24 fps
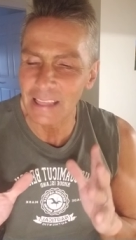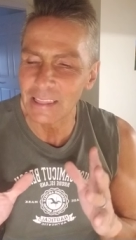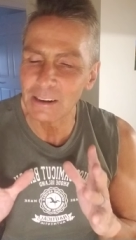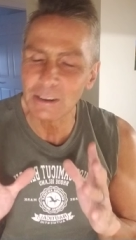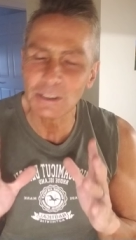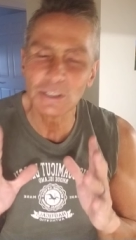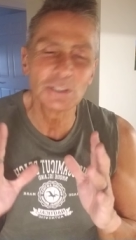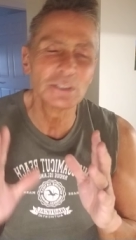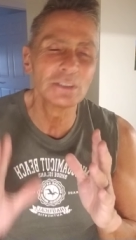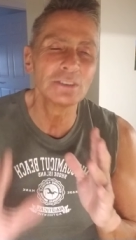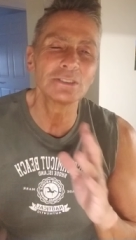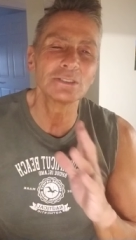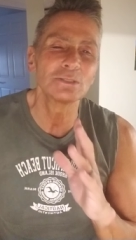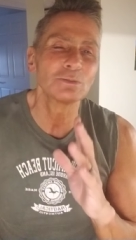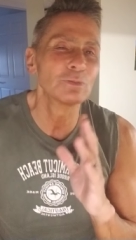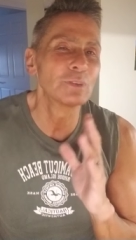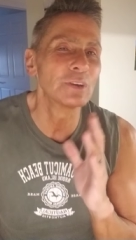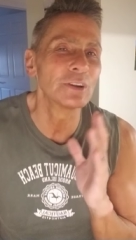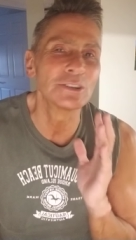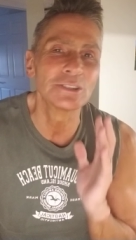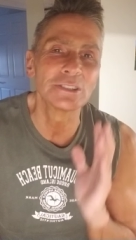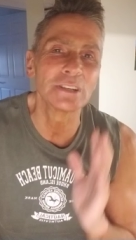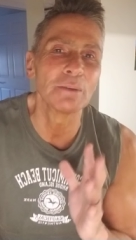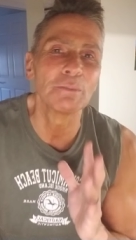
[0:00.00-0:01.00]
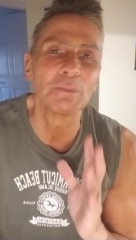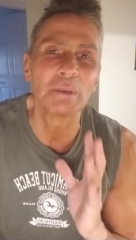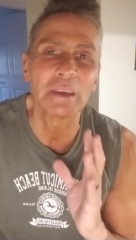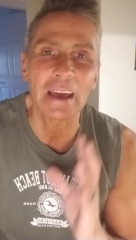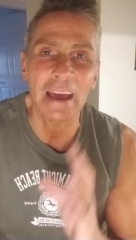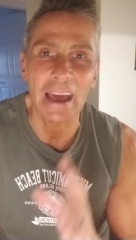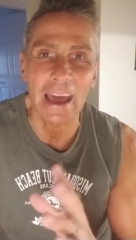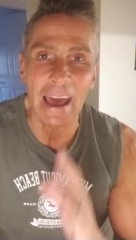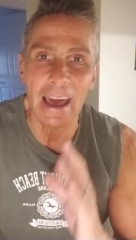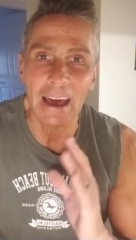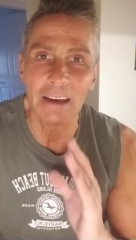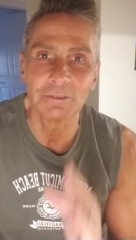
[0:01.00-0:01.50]
there's there's a, there's something
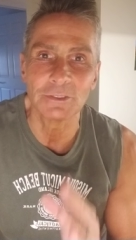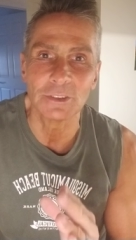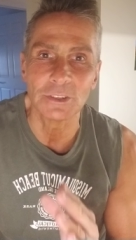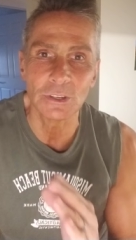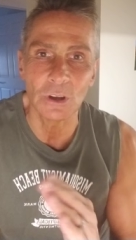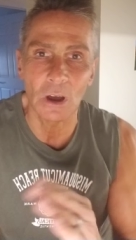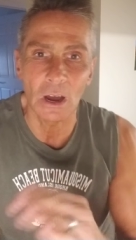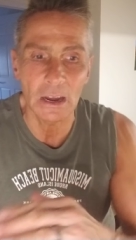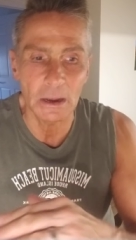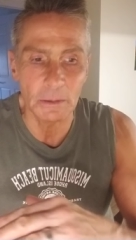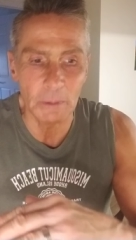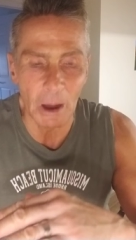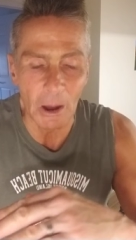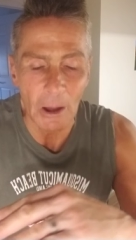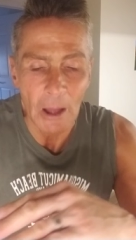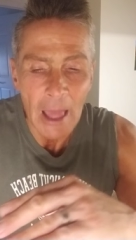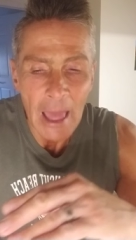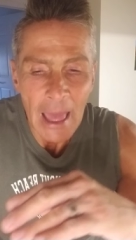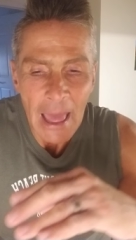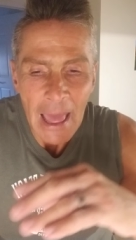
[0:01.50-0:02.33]
I have to talk about,